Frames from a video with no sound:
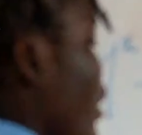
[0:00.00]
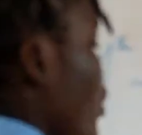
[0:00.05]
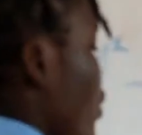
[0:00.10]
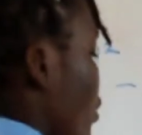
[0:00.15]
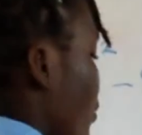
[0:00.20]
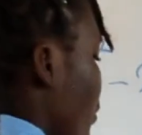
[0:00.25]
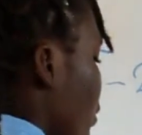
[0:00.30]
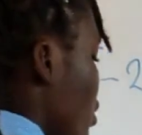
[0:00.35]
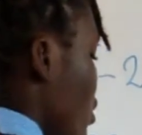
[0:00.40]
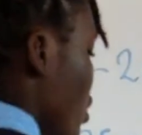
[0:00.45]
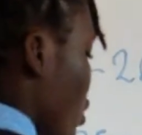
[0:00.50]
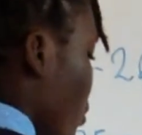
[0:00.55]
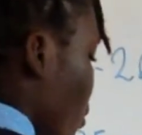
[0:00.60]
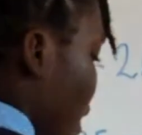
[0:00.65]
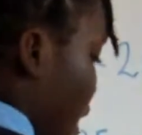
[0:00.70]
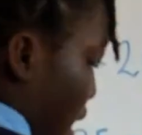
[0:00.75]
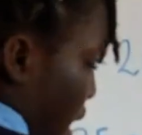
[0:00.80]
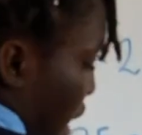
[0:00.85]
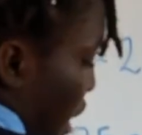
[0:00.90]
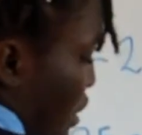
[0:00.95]
You put your 1
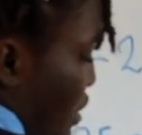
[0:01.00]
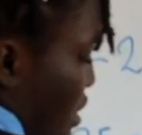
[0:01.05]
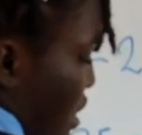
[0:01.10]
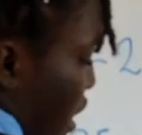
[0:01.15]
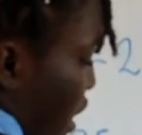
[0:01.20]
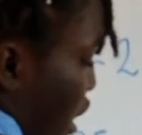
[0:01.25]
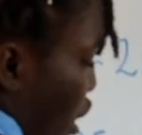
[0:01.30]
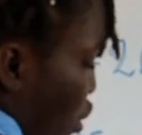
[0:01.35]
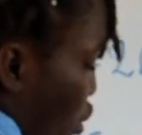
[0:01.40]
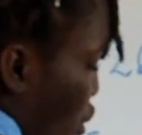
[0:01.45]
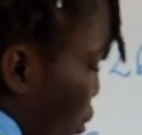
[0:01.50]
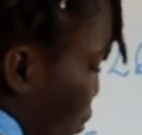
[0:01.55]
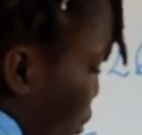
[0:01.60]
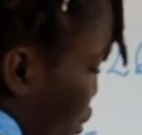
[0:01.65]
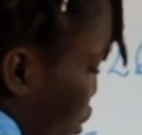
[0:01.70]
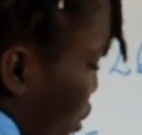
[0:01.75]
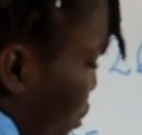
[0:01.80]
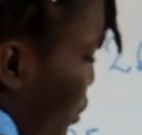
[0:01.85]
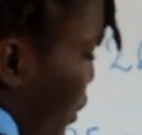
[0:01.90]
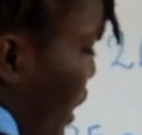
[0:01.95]
outside, you
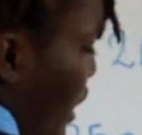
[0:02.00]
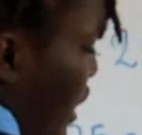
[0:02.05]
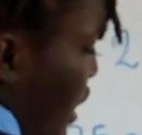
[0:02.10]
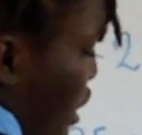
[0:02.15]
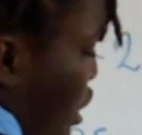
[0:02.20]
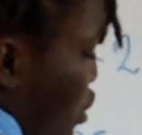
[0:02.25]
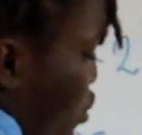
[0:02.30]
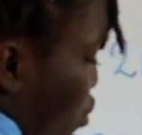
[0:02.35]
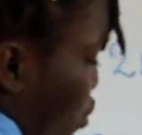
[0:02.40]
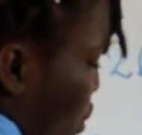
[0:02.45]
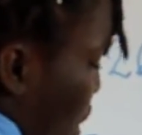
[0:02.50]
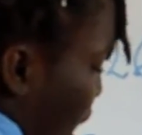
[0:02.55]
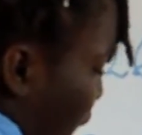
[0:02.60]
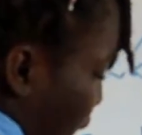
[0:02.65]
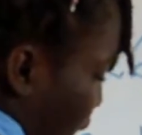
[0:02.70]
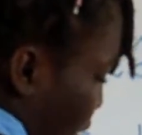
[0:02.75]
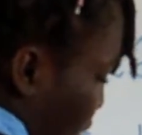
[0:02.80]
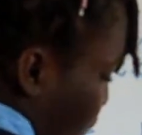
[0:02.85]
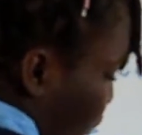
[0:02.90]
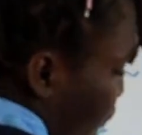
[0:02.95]
open your bracket to y.
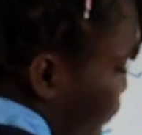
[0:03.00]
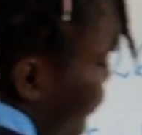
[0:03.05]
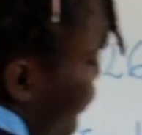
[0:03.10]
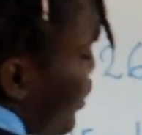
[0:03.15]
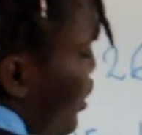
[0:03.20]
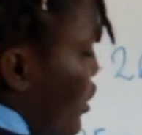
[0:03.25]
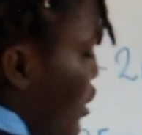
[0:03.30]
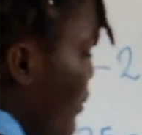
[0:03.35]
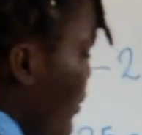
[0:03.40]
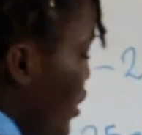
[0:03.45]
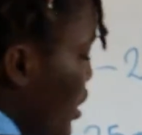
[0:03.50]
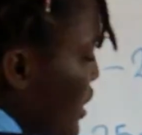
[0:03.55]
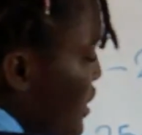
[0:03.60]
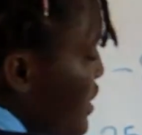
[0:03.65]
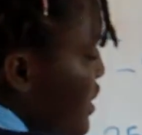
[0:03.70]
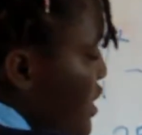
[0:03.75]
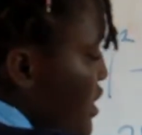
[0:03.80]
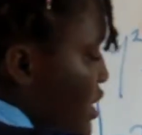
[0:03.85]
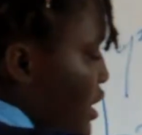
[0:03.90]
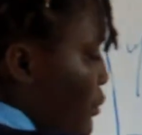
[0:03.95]
But because
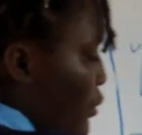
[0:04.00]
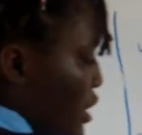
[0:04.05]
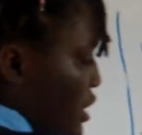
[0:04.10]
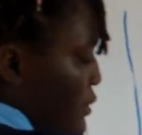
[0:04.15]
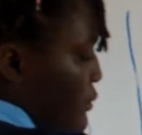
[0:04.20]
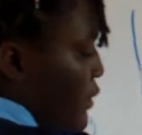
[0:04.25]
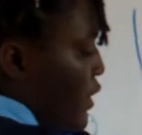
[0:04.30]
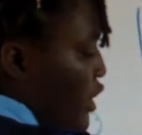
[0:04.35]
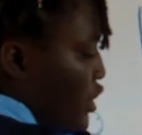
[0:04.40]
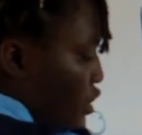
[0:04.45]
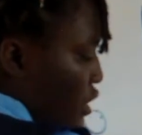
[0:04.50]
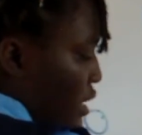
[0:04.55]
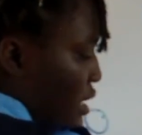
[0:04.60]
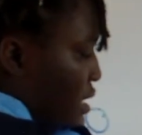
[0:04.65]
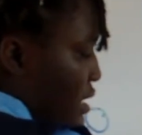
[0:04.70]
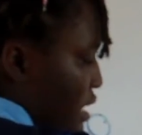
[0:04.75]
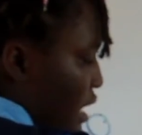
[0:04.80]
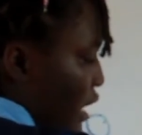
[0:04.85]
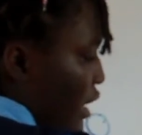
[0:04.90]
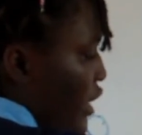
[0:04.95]
this is the multiplication
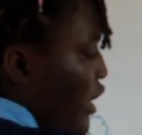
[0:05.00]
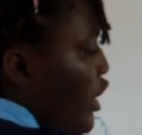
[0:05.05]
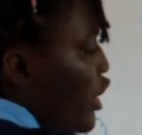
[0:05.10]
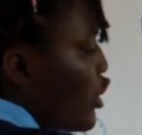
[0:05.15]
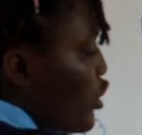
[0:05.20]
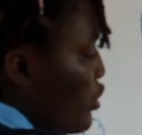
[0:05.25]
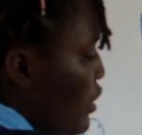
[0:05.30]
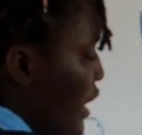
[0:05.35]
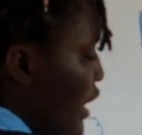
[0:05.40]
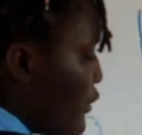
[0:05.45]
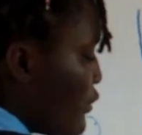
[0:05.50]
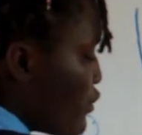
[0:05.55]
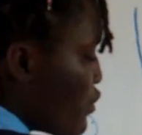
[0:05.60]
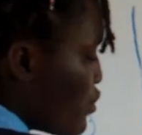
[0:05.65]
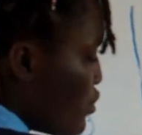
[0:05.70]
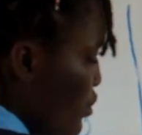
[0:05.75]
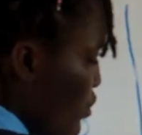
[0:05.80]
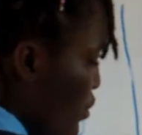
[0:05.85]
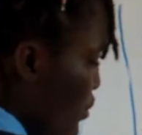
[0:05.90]
sign, you have to